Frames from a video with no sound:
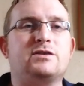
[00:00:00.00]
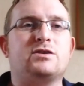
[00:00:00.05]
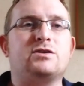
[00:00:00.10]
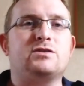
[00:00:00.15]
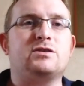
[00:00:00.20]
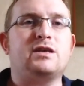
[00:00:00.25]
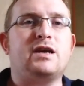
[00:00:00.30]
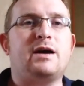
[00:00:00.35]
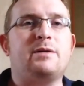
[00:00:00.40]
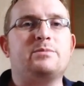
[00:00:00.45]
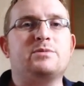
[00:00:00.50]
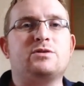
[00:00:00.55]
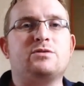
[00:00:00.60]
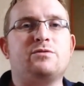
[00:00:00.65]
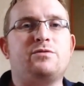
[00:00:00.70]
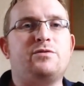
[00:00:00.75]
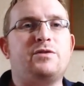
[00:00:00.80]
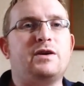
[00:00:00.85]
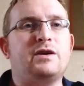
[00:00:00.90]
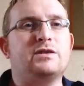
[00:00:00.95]
because the Amazon
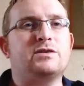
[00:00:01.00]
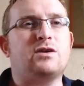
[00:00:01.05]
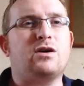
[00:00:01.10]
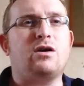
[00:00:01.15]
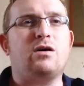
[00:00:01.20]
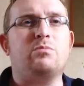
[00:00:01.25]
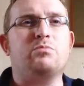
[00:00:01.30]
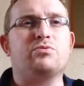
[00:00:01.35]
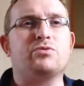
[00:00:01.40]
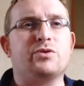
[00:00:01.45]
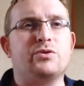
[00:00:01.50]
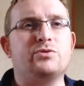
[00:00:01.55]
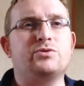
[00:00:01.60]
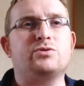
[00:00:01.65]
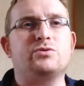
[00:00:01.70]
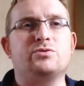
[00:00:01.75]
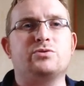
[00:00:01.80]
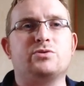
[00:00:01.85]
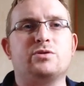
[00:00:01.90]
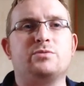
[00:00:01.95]
fees are
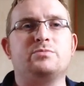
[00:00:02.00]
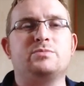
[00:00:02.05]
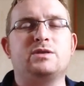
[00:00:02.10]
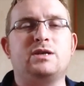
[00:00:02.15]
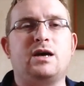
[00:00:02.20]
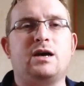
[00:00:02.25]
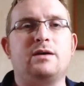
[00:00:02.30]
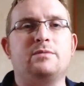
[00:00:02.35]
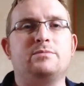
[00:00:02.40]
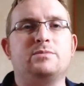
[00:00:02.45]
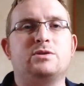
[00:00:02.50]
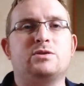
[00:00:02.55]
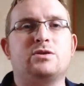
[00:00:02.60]
brutal sometimes,